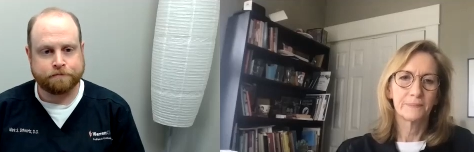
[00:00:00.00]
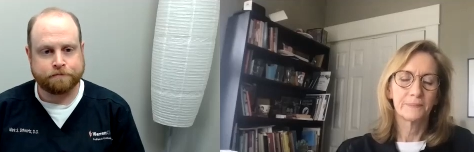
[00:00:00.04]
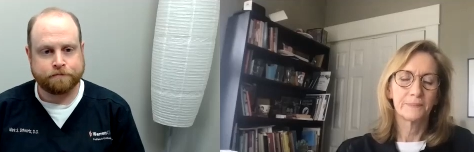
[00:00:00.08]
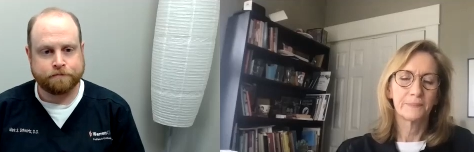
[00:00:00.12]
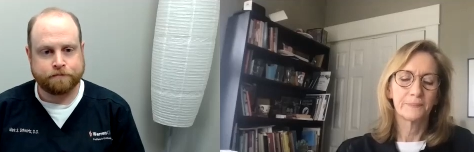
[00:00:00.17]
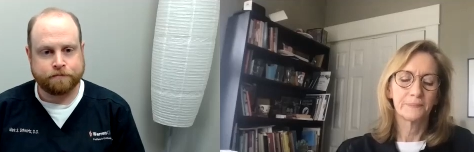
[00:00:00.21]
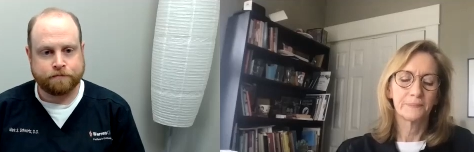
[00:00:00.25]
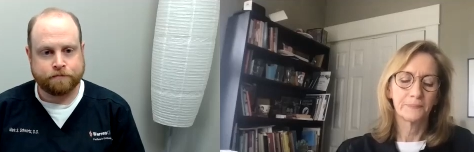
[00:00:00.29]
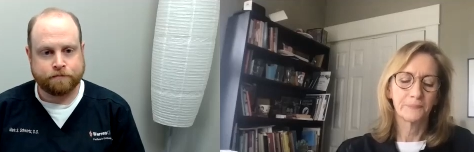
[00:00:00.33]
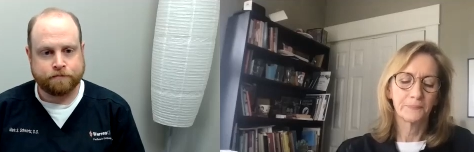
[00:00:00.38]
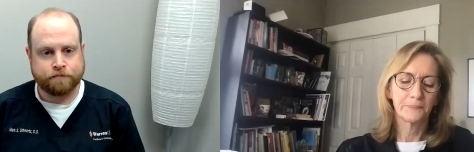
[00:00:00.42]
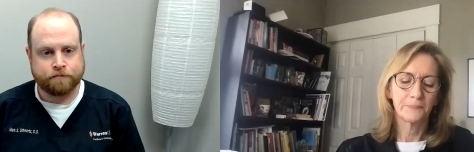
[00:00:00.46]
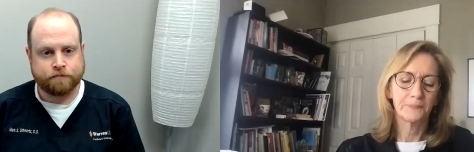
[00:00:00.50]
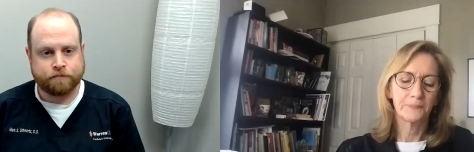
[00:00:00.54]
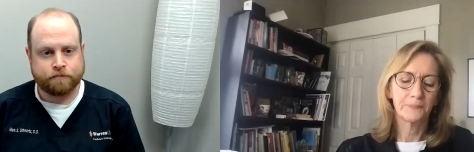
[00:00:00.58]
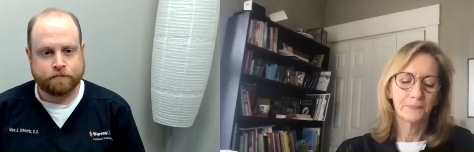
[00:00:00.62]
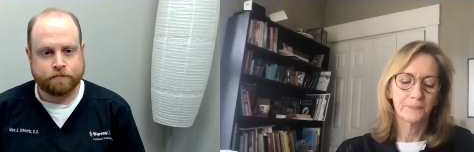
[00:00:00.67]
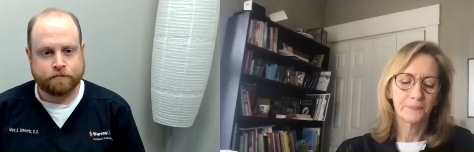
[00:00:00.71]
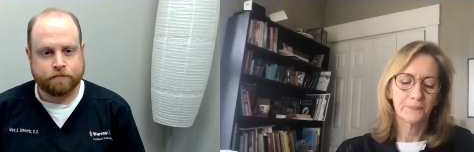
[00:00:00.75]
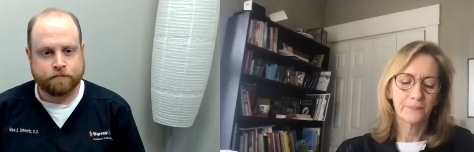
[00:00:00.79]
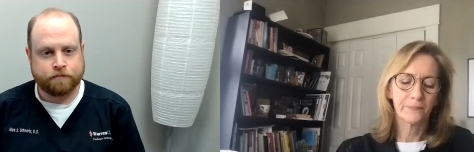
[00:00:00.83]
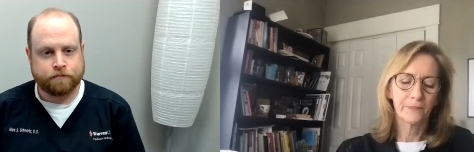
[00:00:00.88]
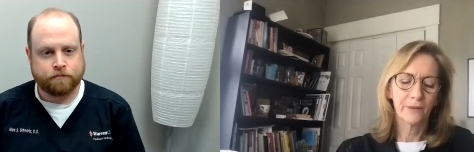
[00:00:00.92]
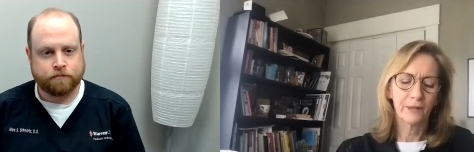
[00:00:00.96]

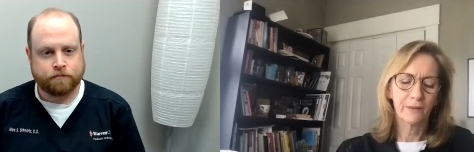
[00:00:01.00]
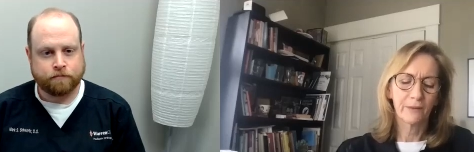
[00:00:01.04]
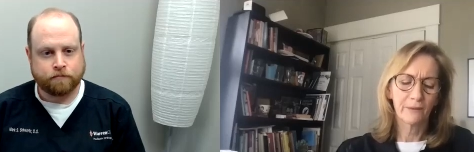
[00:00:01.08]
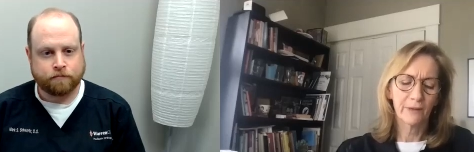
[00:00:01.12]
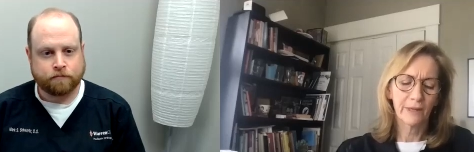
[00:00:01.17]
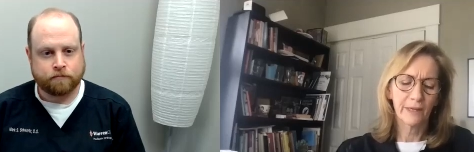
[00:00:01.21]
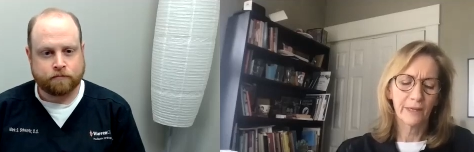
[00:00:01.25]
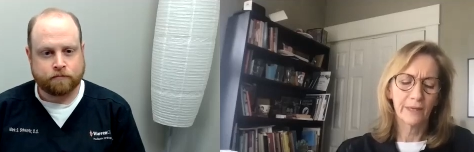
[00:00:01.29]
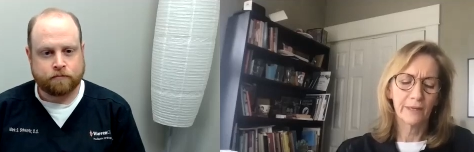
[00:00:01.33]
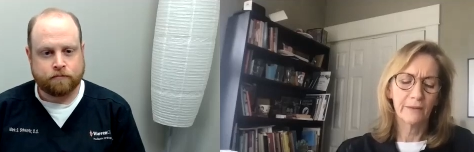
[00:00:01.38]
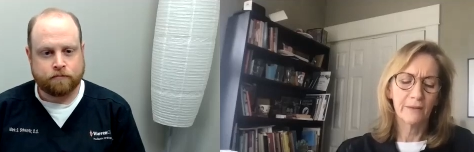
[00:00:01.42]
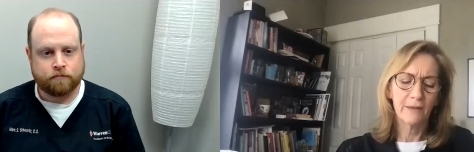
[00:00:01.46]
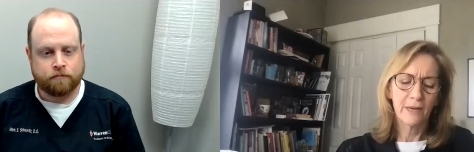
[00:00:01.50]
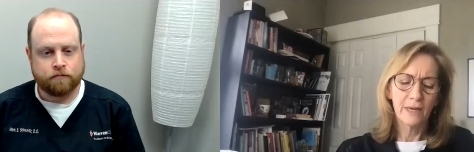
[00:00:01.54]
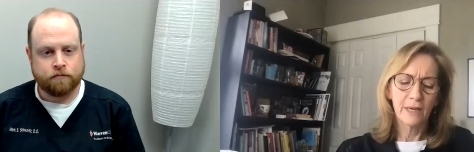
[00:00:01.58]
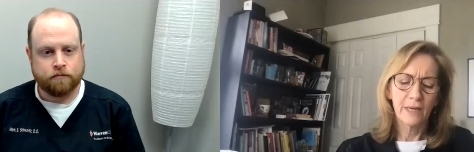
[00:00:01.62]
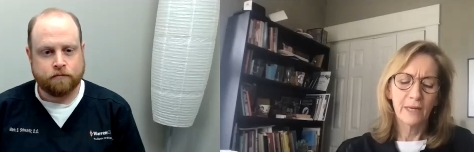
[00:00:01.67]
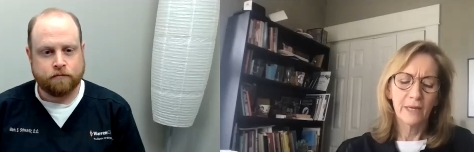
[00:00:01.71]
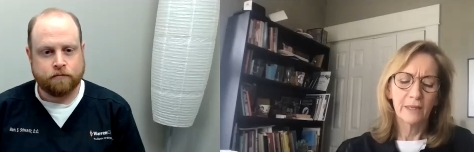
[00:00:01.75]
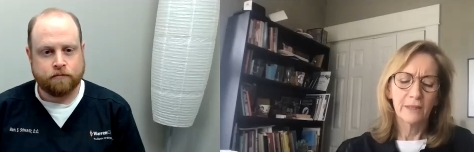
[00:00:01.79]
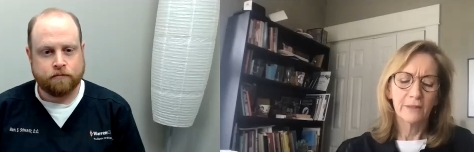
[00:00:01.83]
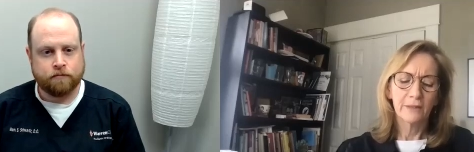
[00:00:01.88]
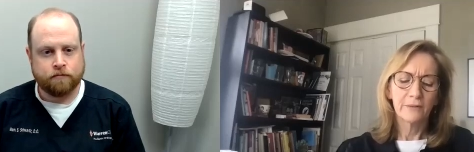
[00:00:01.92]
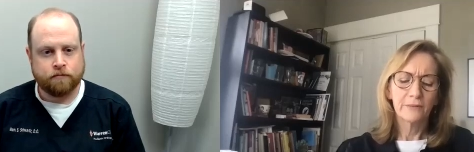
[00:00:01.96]
Speaker 1: Mm-hmm. Okay.
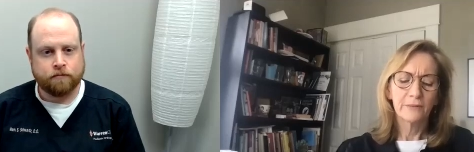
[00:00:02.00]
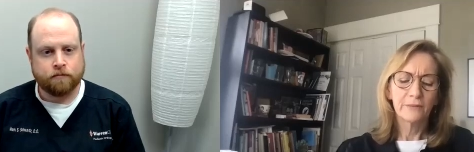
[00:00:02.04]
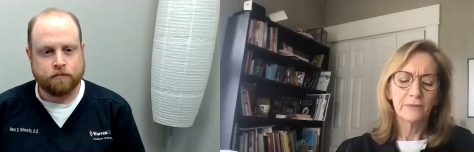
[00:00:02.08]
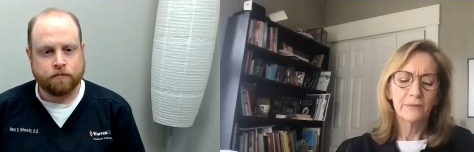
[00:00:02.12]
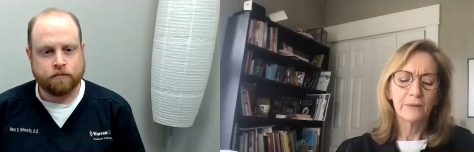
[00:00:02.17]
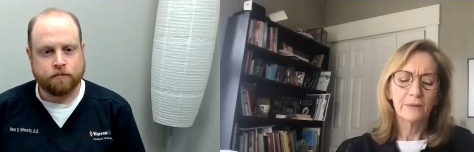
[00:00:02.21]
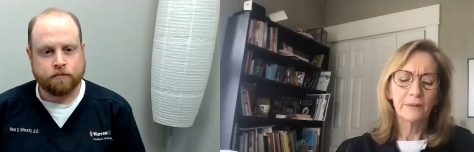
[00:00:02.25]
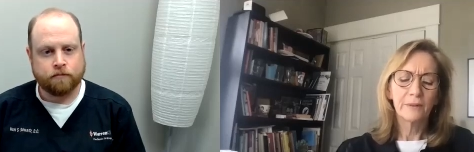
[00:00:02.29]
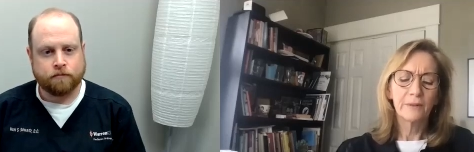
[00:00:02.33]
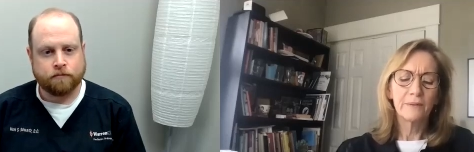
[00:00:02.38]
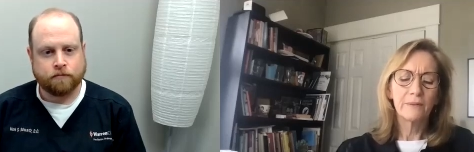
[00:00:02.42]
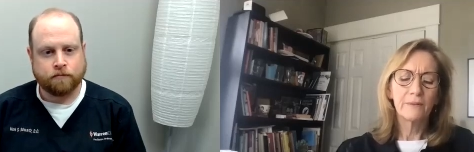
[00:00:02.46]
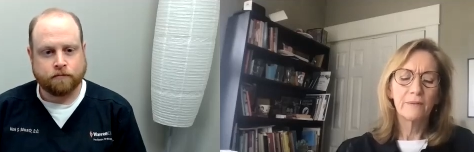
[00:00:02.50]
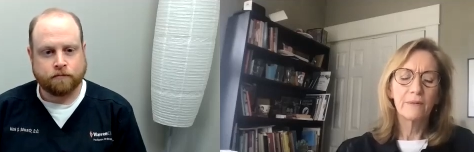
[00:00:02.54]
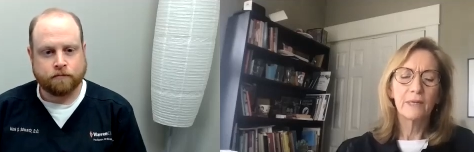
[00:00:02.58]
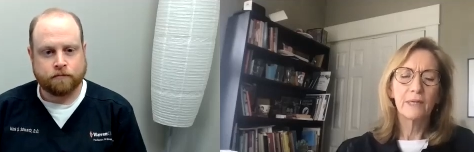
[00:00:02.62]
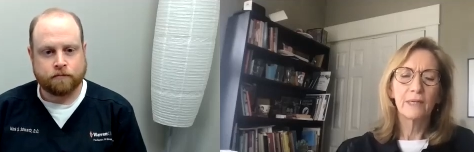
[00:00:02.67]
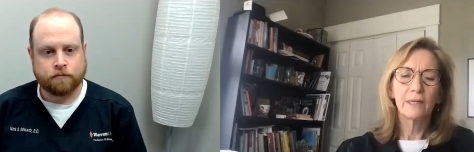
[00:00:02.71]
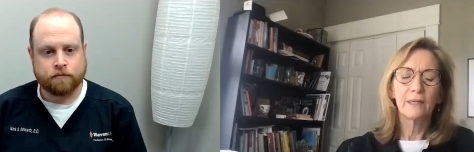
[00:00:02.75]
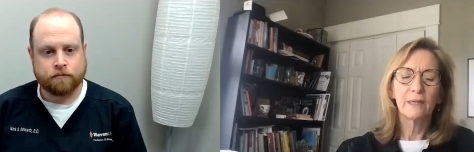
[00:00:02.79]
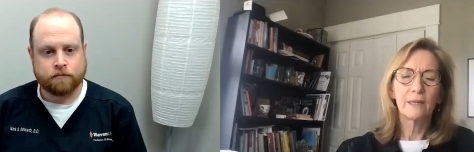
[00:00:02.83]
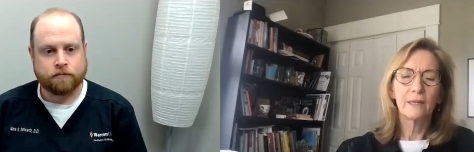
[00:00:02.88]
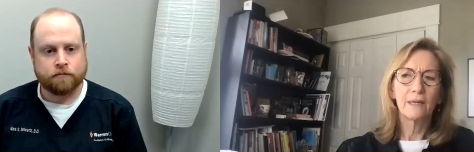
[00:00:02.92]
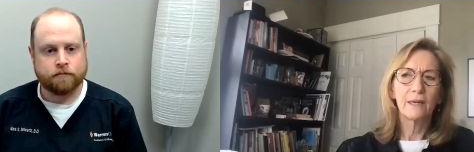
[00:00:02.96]

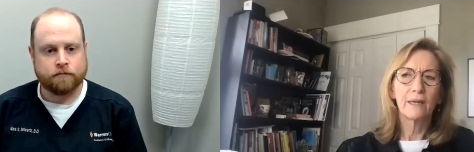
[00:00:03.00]
So